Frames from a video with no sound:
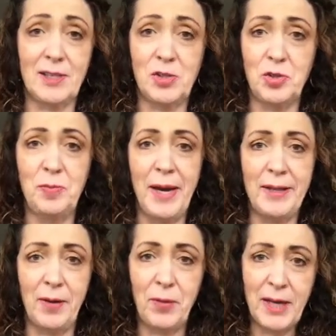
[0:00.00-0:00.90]
It's too bad
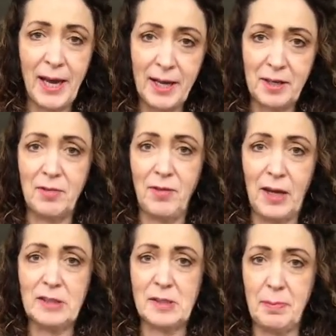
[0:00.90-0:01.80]
that we can't
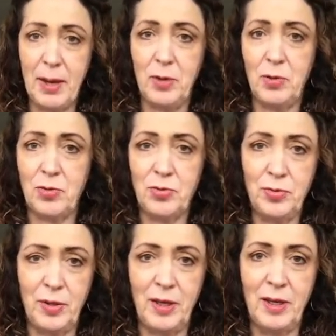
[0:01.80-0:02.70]
convey smell through
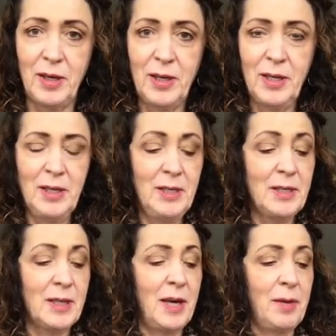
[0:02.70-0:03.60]
the
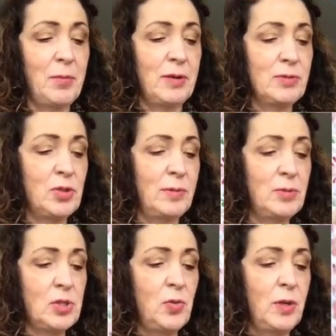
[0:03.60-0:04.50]
camera. So I'm
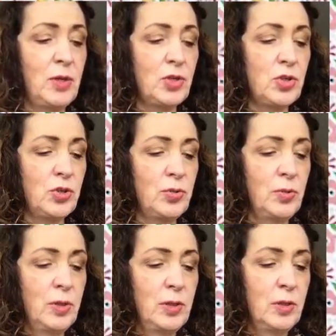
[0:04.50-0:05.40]
just going to
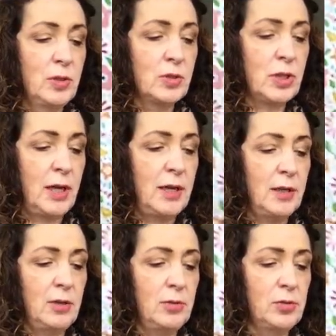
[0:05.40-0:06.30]
tie it in
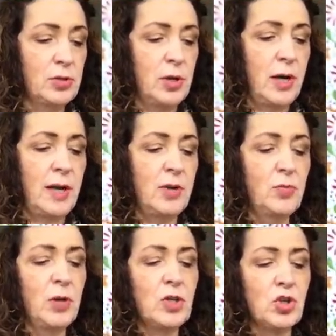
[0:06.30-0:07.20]
a loose knot. And
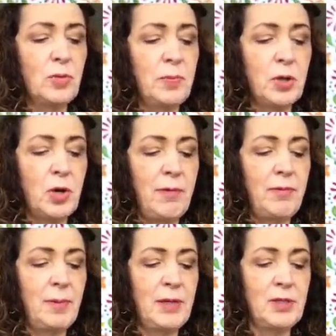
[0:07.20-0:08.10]
you really shouldn't put
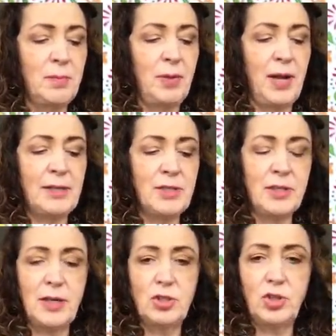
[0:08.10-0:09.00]
coffee beans in
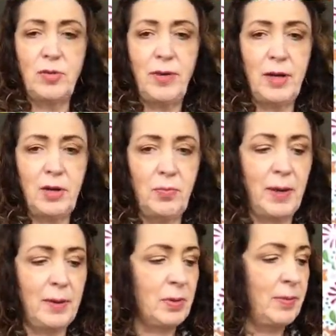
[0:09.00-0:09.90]
plastic. I should have had a little
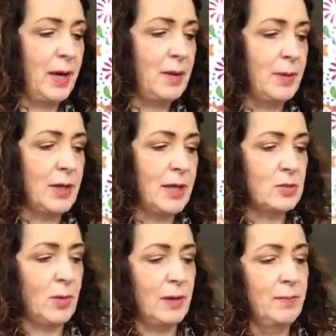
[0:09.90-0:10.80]
paper bag, but guess
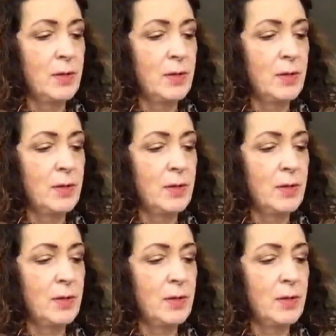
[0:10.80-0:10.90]
what?